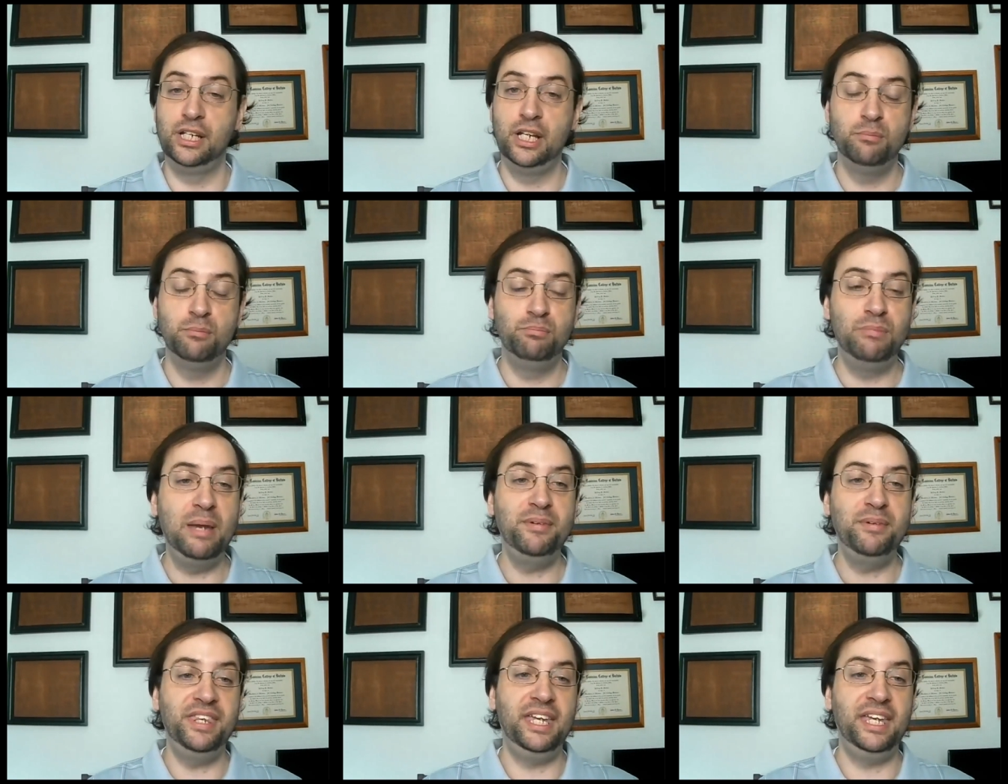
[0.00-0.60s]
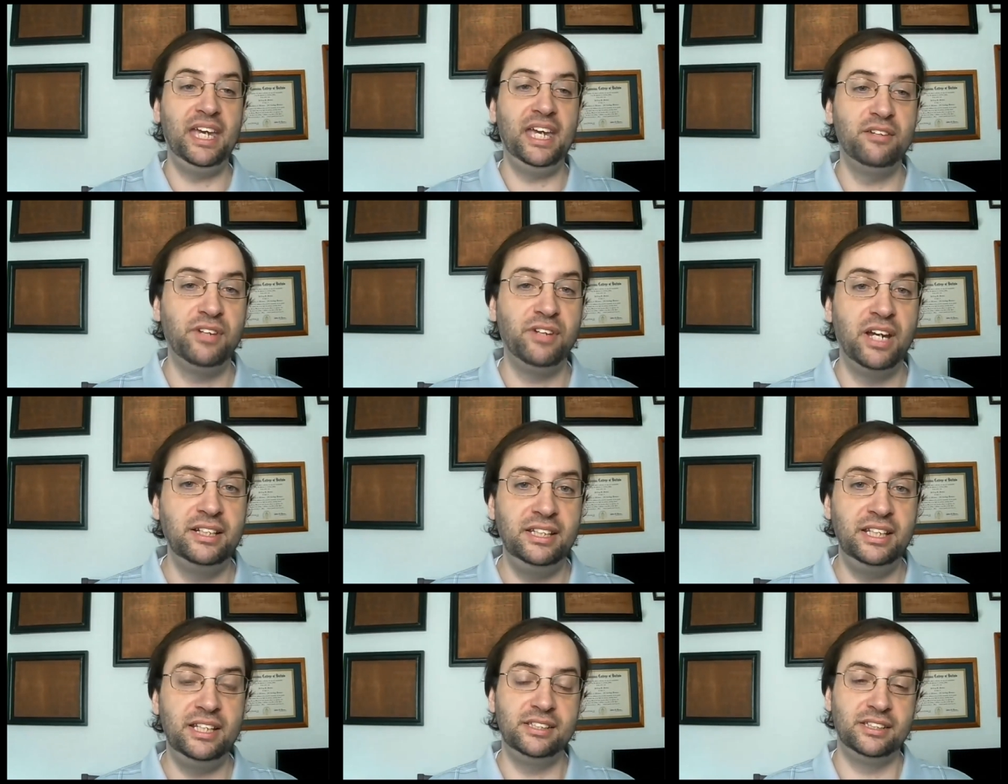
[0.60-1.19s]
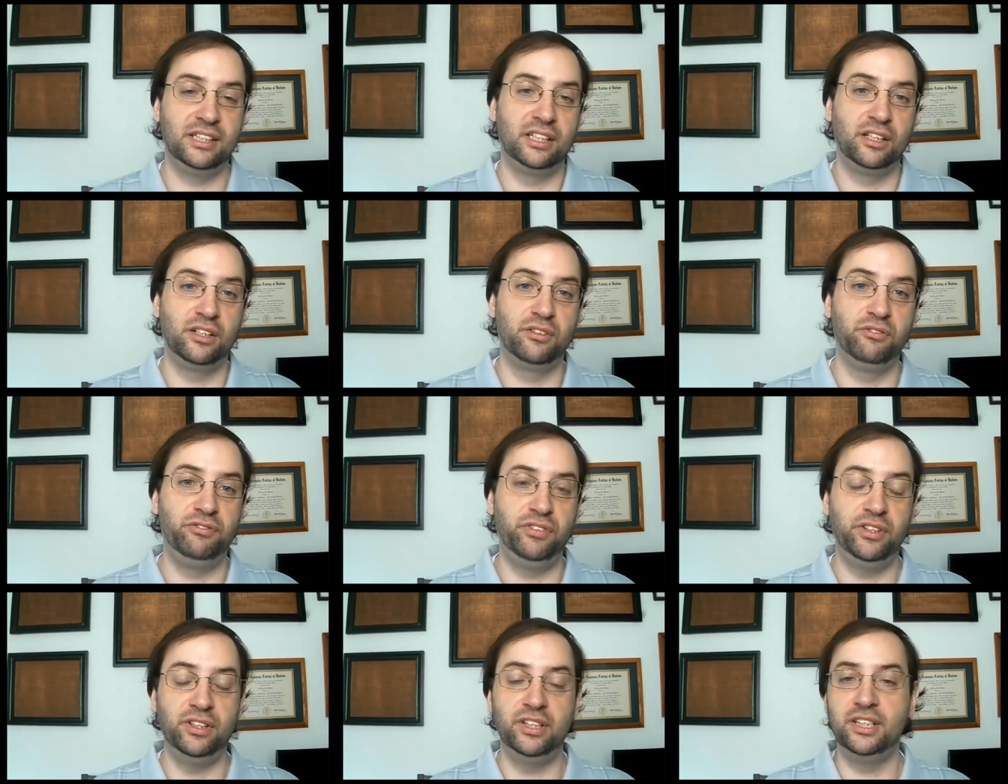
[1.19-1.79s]
Maybe they have ideas and can
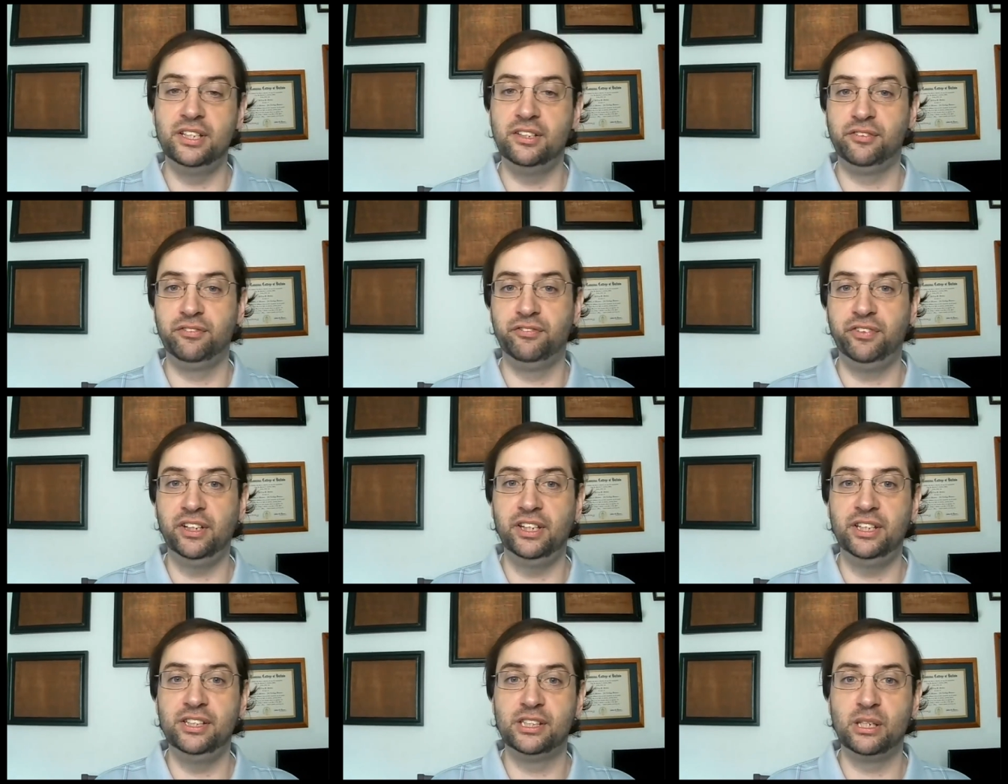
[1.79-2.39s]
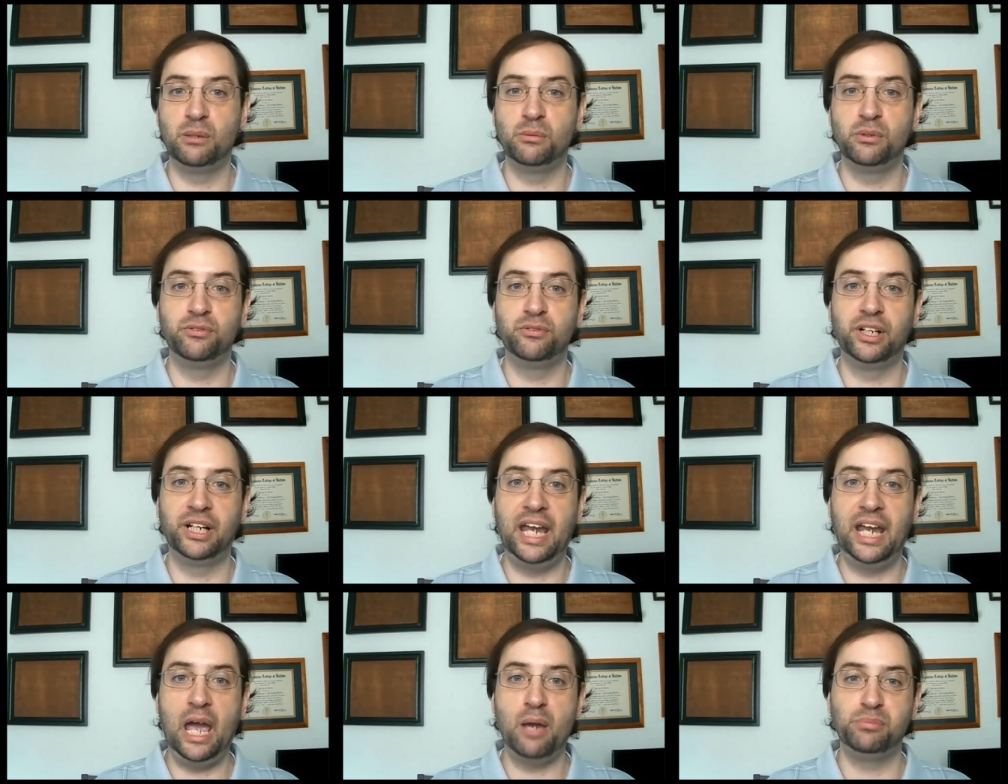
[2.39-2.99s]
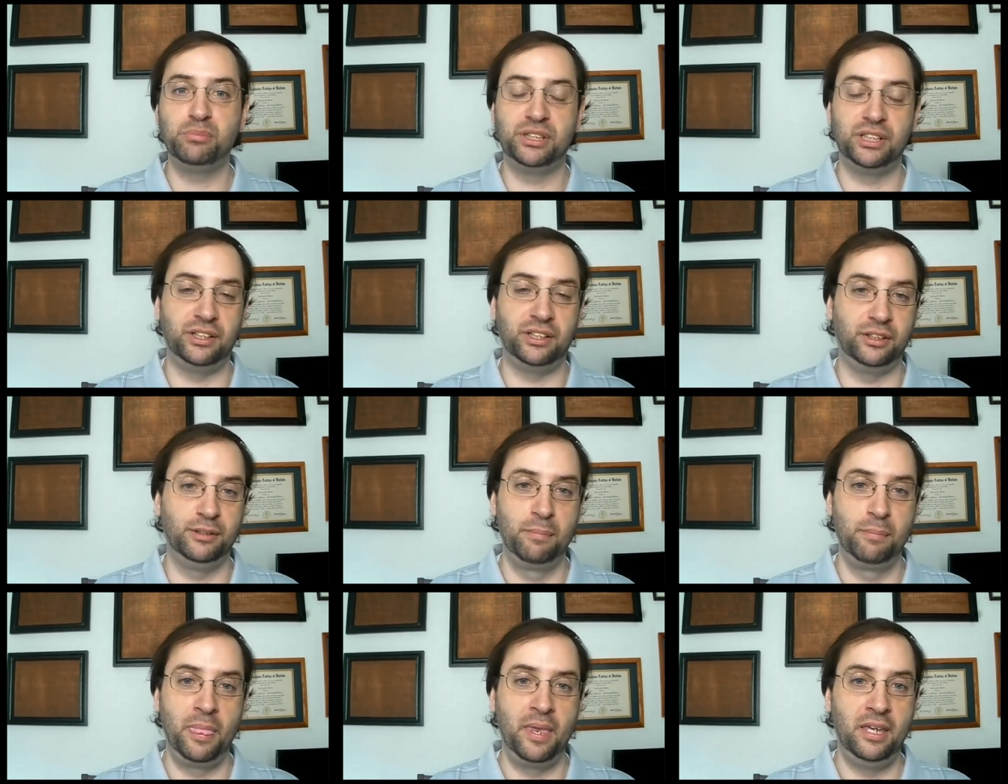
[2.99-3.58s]
fill in, fill in some of our gaps here,
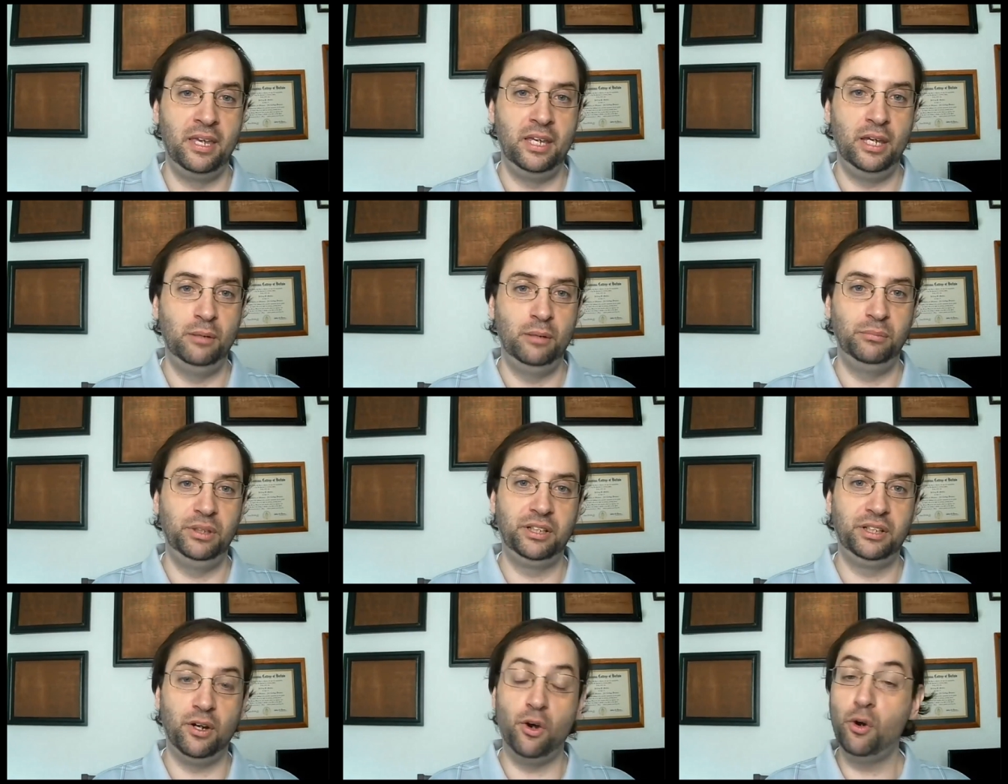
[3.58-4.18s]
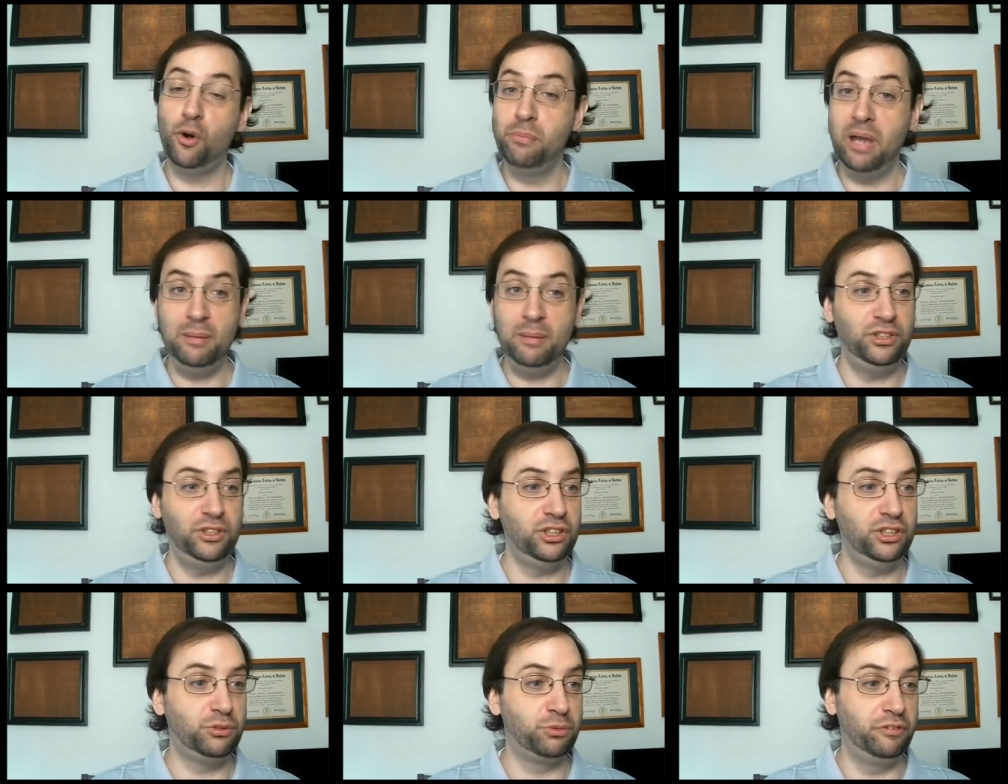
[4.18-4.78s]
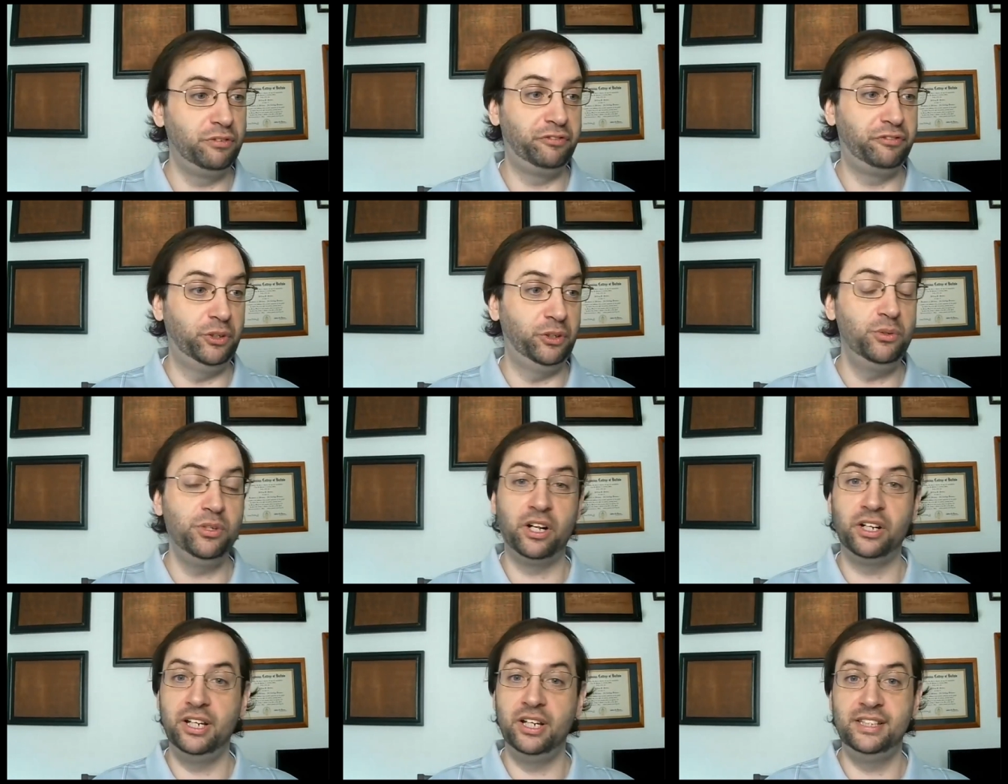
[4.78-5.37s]
or maybe just refute
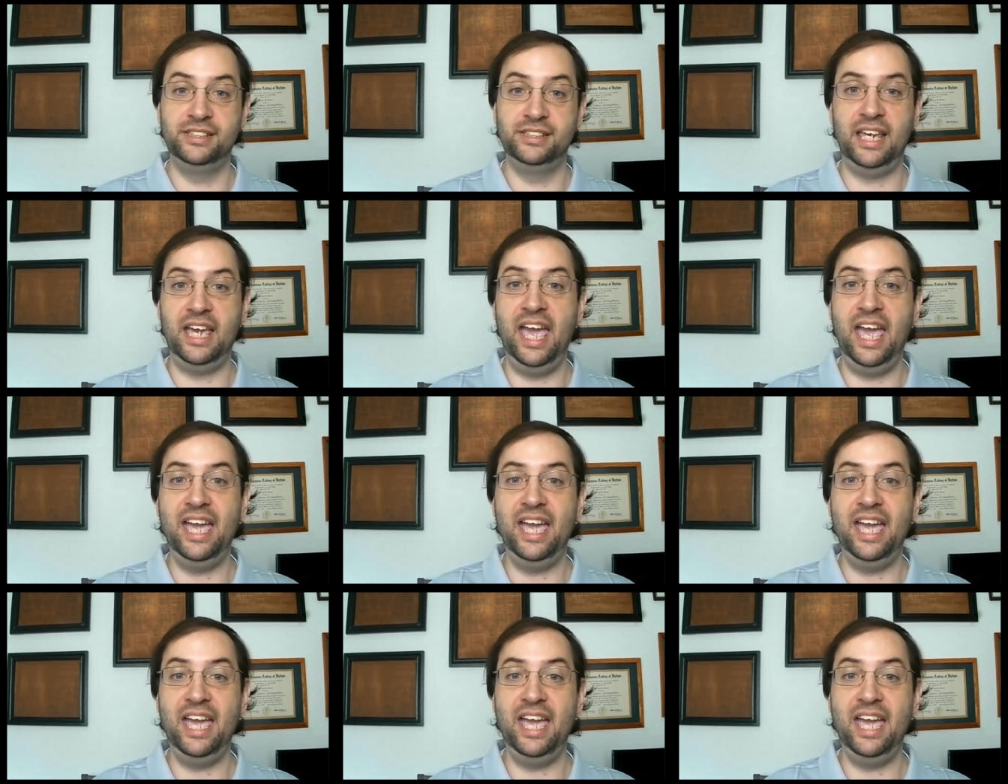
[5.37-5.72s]
our and say, "Hey,